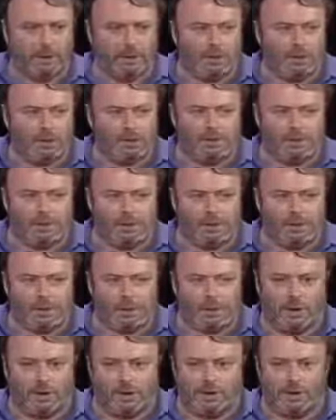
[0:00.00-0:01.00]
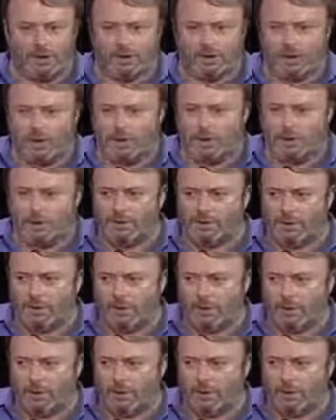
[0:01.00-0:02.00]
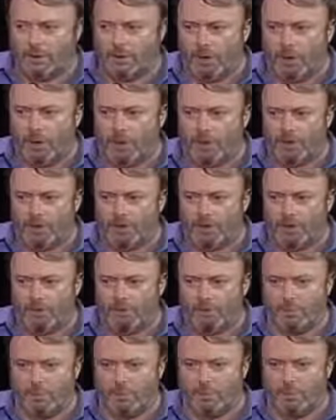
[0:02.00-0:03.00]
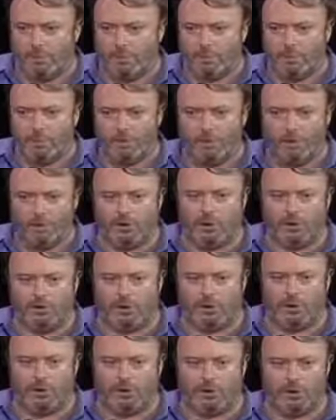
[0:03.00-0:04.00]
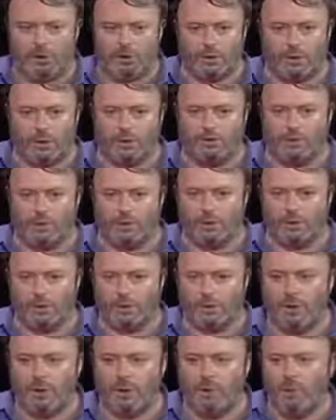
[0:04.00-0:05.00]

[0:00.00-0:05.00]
these killers and sadists and nihilists and producers of indiscriminate explosions,